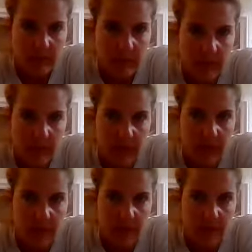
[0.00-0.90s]
Really
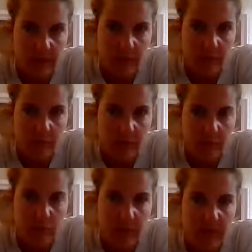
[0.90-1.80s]
nice.
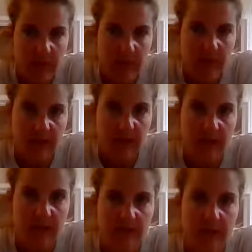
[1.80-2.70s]
Breathe
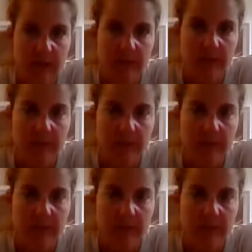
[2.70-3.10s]
in.